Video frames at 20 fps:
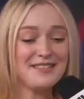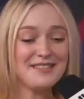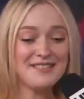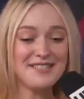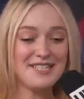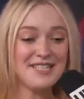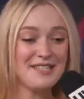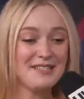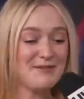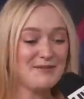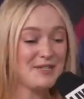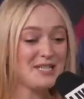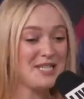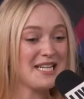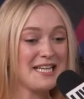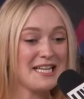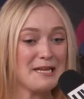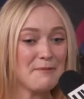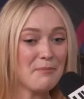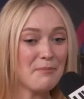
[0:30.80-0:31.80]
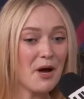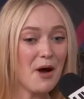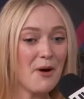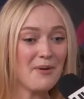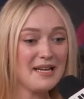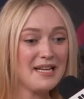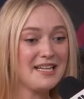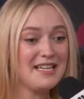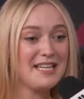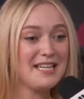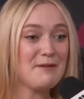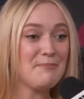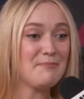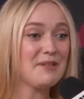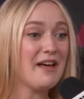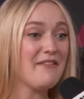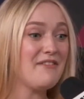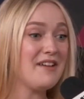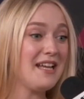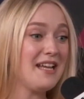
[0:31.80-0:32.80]
grab your popcorn and let's
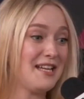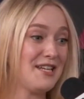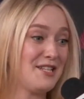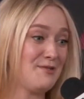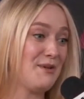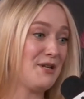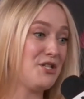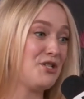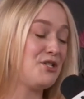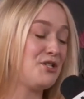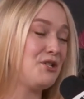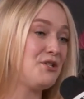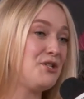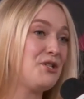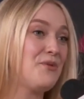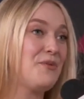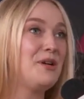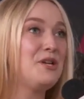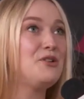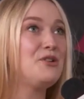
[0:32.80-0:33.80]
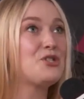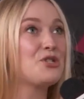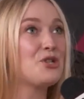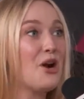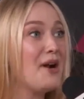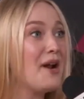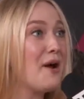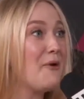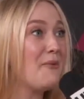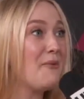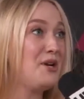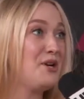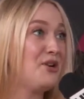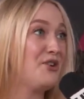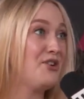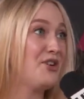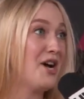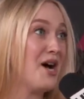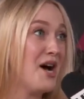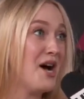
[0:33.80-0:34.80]
dive into our top 10
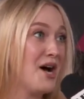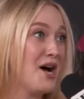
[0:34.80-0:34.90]
celebrities you